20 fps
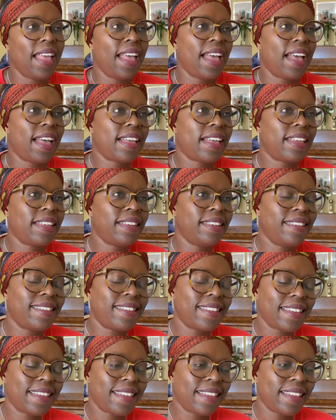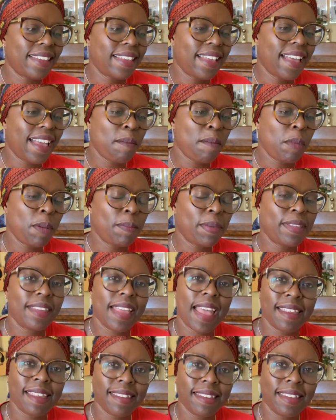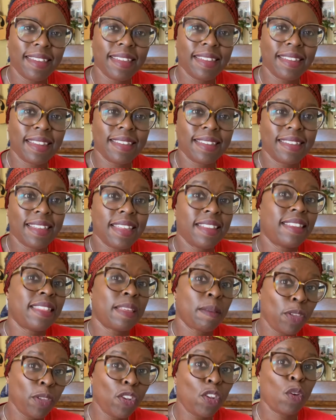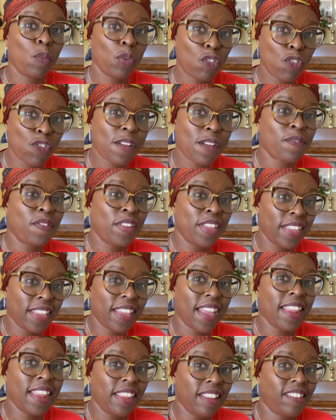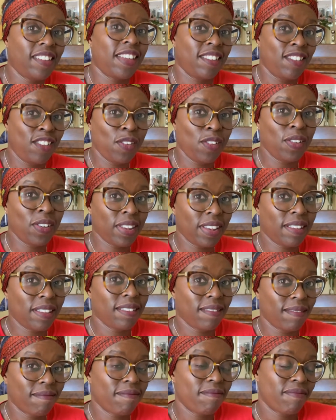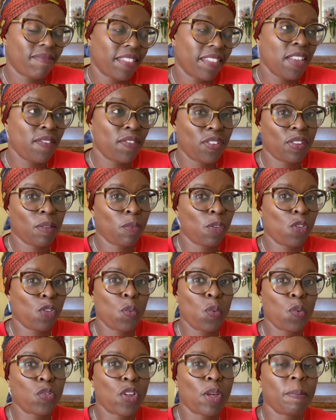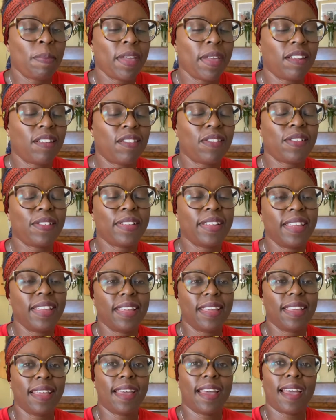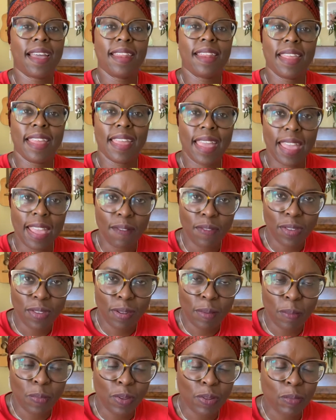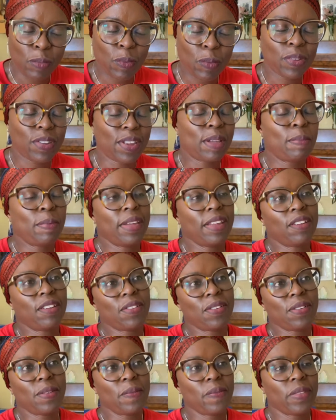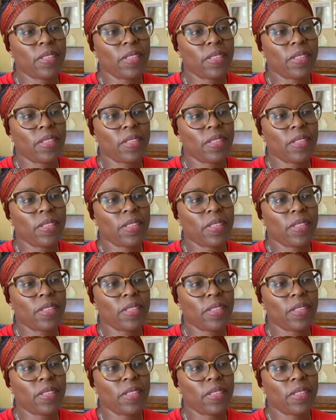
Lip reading: And I remember asking and saying to them, you know, we're travelling, any chance you can give us something towards our petrol? And they gave us something towards our petrol.